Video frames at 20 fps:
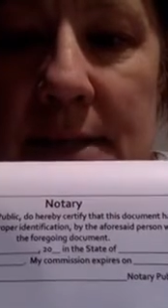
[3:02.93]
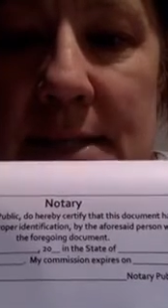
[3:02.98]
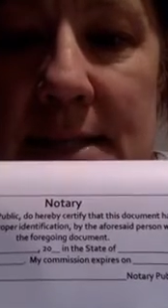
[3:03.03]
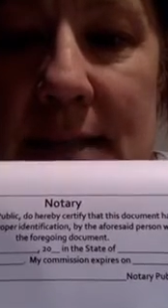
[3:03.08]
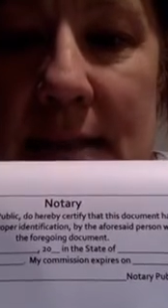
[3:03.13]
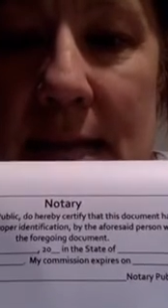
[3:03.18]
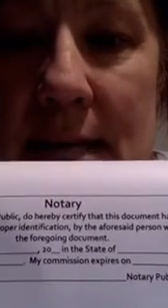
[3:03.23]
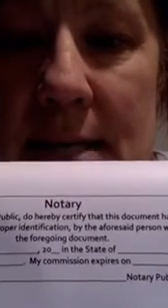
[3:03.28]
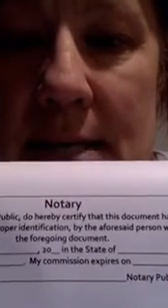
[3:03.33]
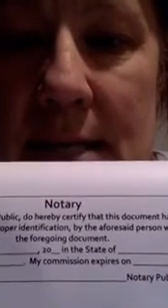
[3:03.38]

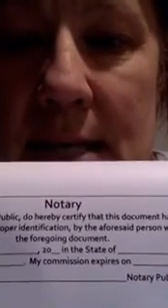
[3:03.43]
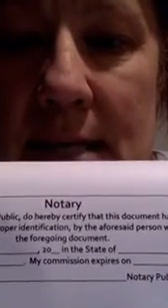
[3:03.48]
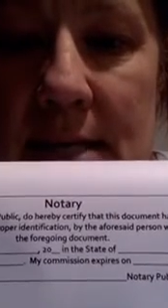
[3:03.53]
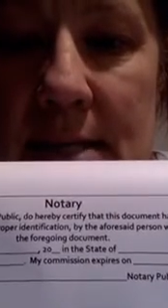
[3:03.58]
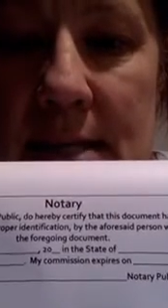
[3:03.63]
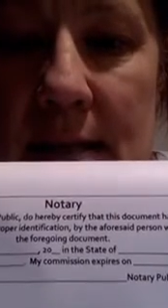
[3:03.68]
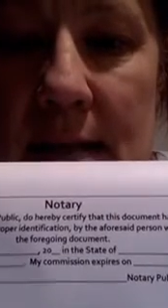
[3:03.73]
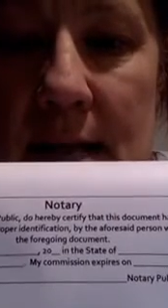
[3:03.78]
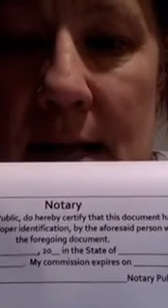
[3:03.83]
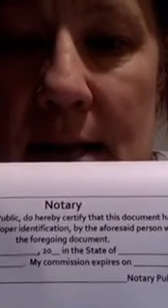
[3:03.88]
date
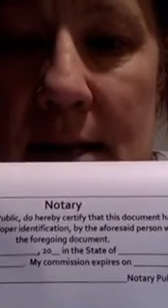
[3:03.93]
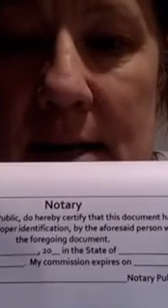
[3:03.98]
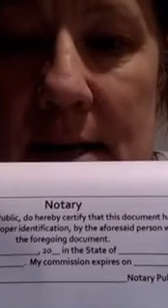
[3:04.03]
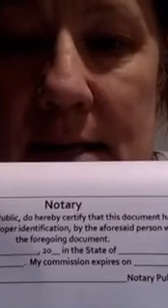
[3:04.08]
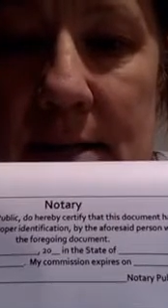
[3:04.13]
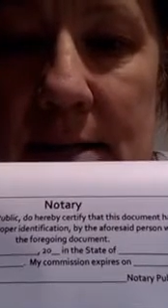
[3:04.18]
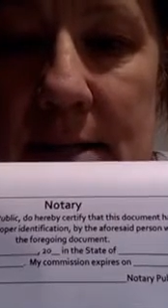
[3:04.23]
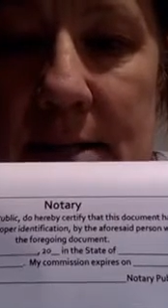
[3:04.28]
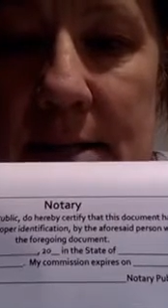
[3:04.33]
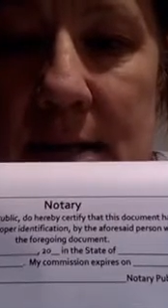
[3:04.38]
is
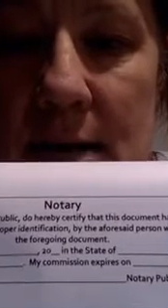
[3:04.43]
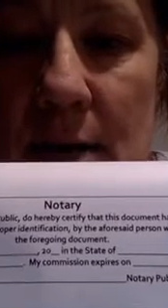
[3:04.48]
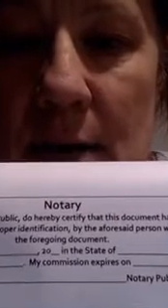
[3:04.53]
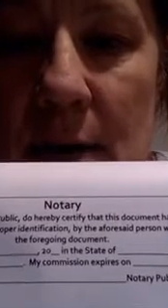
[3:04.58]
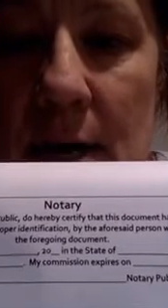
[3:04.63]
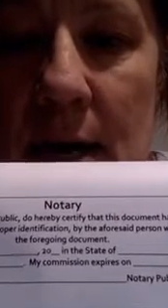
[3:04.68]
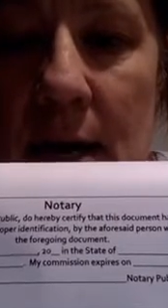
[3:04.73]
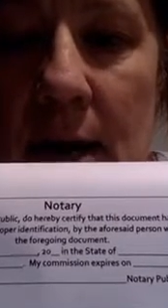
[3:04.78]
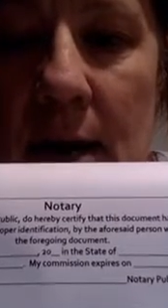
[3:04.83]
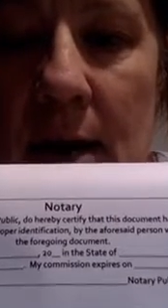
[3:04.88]

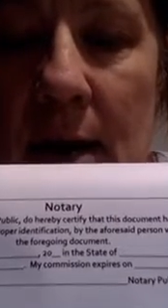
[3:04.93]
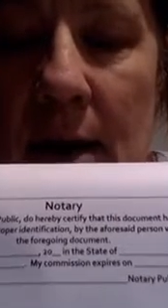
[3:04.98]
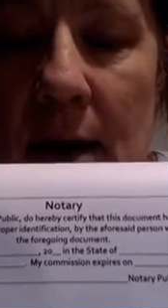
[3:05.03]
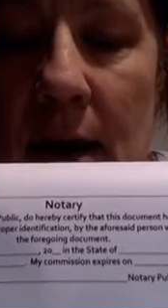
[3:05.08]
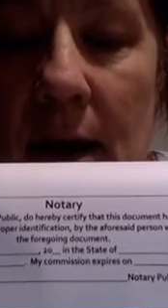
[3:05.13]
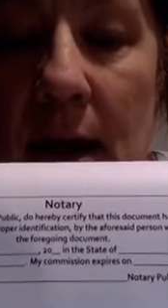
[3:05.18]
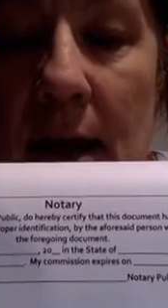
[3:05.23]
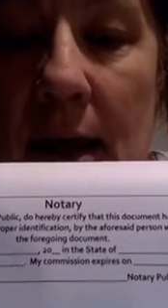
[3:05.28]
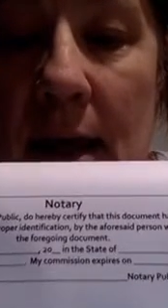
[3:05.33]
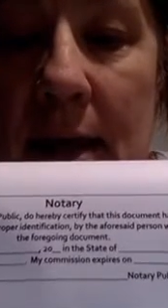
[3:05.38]
necessary
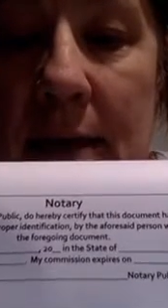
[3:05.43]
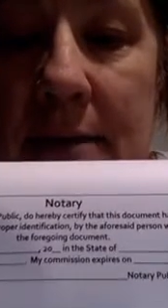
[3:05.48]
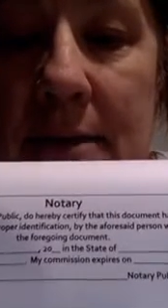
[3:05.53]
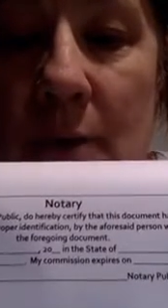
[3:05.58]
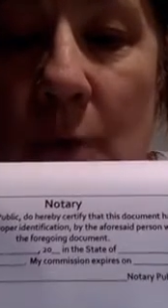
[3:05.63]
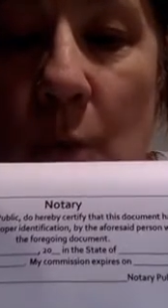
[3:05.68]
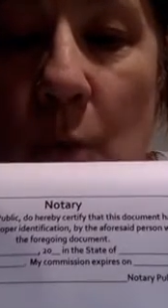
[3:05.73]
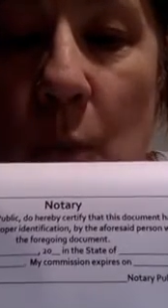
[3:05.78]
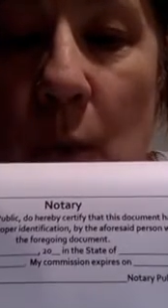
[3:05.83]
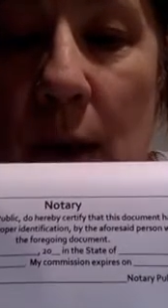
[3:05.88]
and
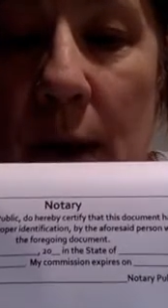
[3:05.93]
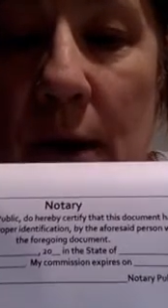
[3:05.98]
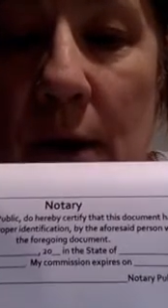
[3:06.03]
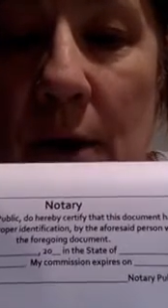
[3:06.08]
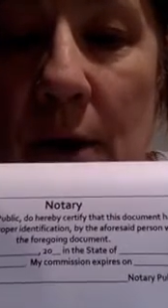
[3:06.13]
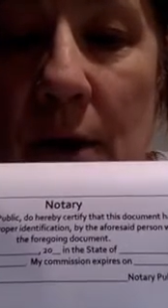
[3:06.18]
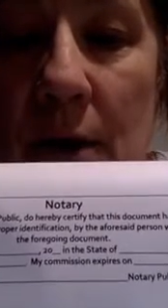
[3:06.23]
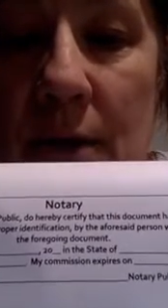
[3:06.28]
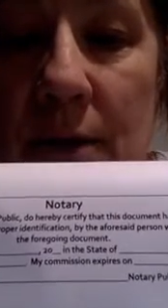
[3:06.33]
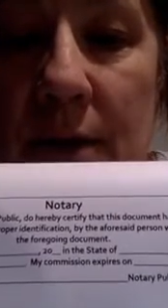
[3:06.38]

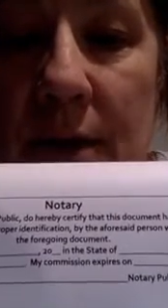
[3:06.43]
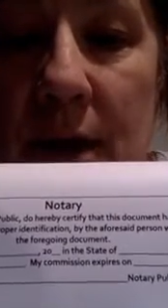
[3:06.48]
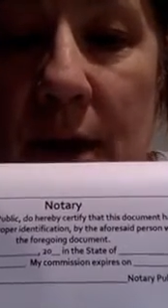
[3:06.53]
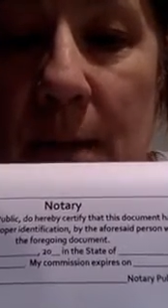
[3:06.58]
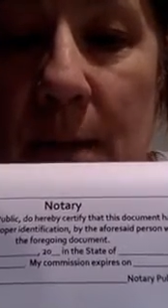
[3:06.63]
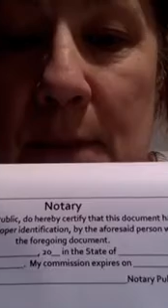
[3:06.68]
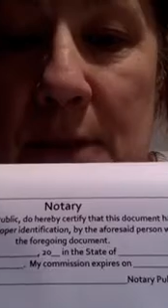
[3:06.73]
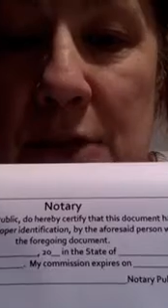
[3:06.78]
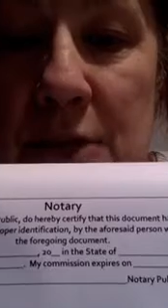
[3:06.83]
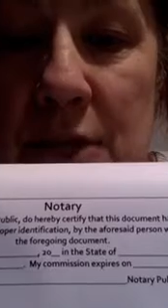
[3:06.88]
where the
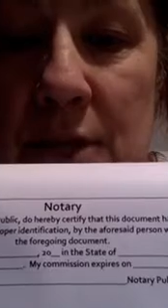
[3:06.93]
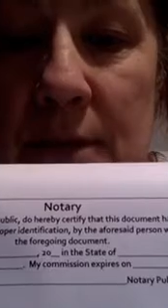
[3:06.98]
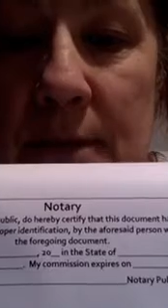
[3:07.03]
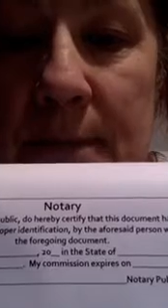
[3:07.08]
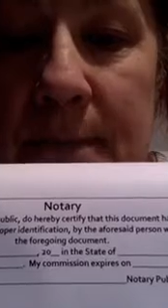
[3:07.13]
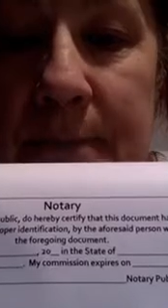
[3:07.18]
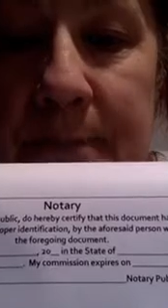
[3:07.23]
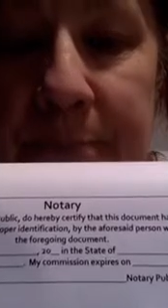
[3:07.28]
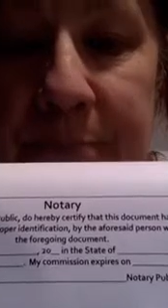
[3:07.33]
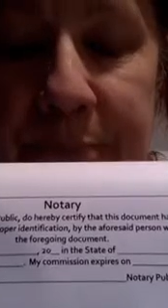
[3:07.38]
commission
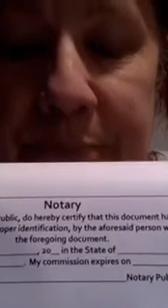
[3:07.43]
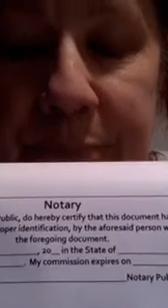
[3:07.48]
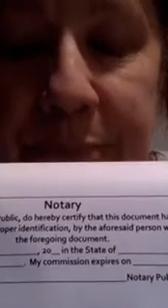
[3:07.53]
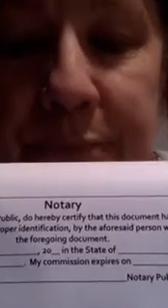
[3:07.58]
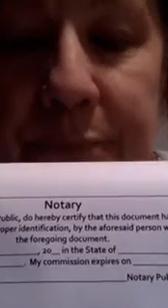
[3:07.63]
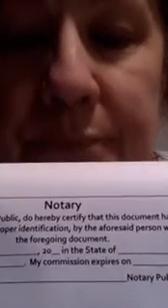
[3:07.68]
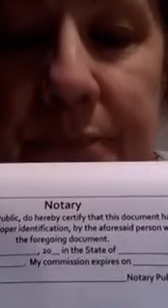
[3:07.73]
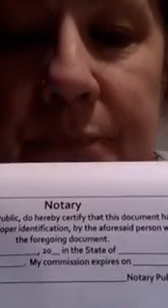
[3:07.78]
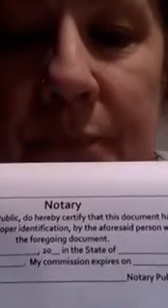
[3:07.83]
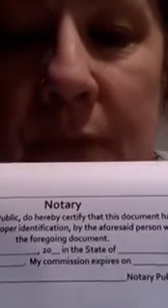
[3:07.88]

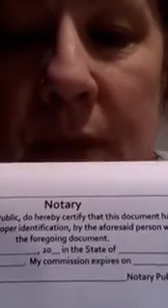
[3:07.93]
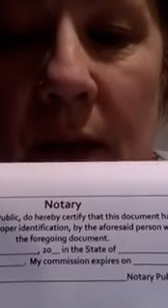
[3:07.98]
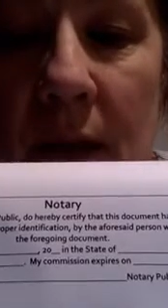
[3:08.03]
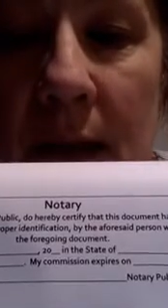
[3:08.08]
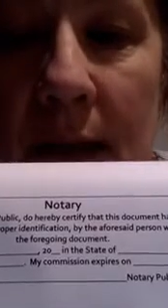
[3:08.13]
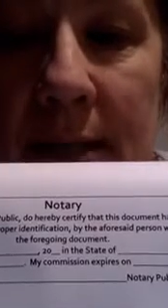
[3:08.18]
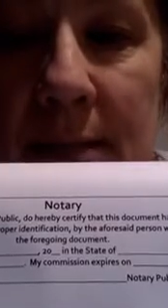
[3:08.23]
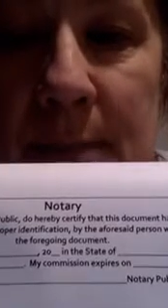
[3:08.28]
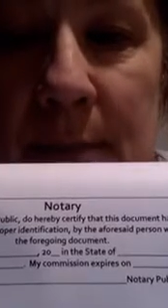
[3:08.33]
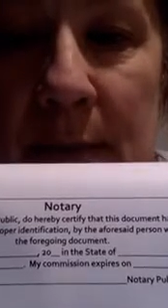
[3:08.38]

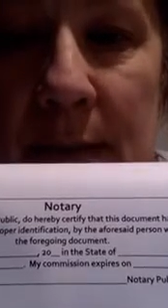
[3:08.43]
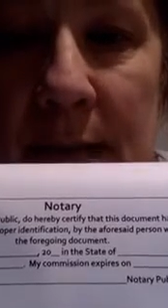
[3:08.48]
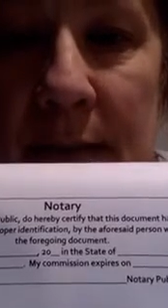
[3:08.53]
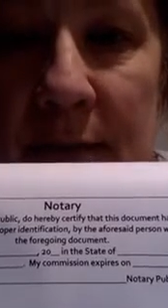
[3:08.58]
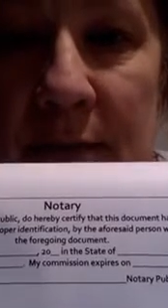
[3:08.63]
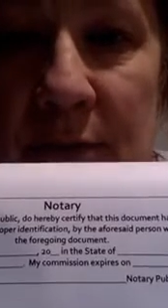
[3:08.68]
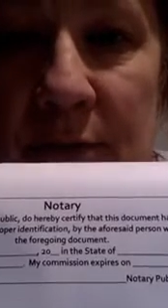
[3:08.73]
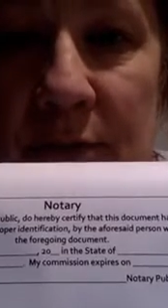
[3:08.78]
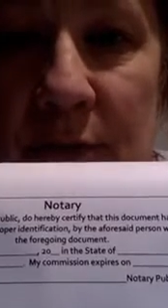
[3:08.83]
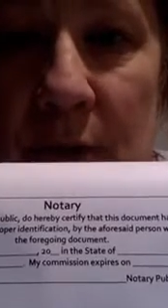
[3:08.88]
has been
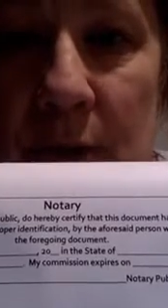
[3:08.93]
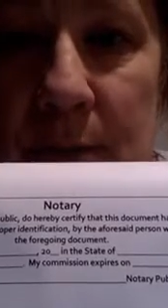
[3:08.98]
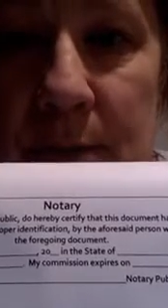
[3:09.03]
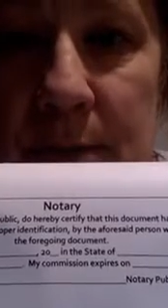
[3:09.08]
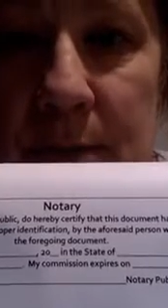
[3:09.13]
given from,